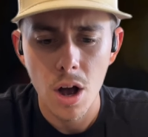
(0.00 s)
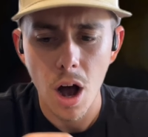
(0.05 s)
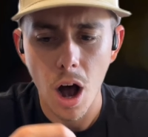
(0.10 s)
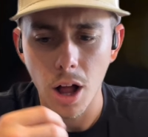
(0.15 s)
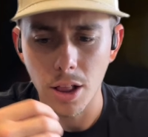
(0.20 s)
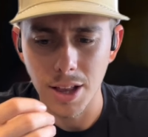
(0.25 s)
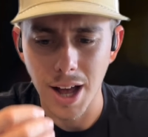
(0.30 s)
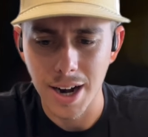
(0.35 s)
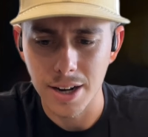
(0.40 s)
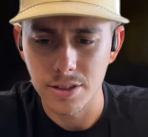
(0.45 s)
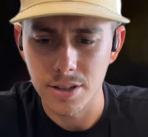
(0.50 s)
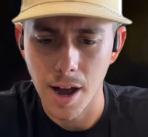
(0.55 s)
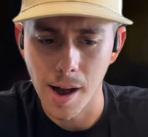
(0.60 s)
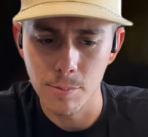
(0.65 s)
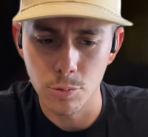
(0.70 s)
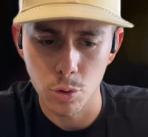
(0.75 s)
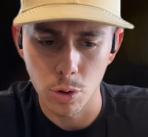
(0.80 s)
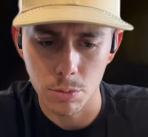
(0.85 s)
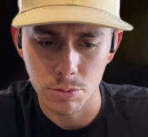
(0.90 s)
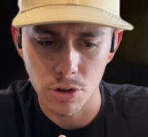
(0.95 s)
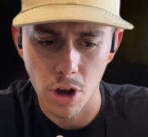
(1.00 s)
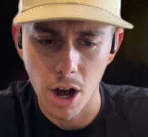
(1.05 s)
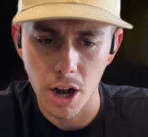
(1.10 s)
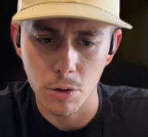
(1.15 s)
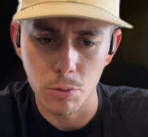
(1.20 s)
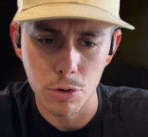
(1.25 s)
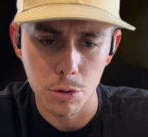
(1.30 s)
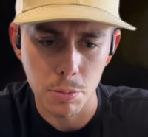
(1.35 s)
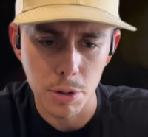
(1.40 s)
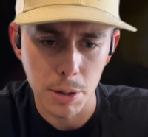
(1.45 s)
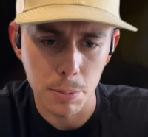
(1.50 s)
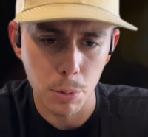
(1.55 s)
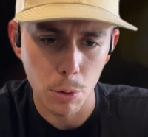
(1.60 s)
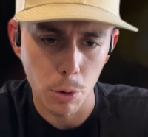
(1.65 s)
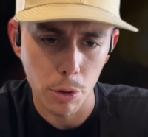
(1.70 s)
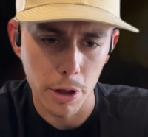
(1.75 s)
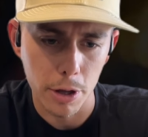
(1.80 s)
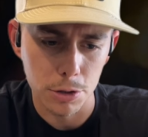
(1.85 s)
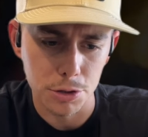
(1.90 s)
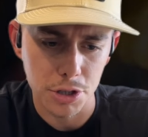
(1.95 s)
A lot of times when I'm talking with people,
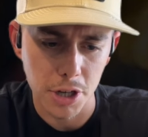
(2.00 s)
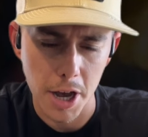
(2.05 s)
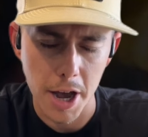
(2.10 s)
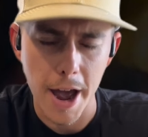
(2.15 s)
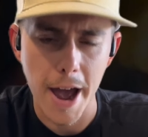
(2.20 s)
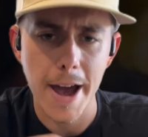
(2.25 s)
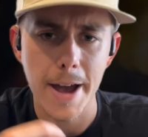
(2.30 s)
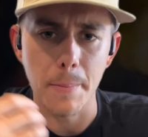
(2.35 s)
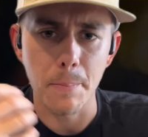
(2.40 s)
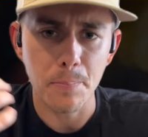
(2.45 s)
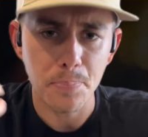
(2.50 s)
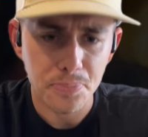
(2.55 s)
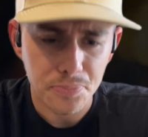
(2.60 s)
they'll say, hey,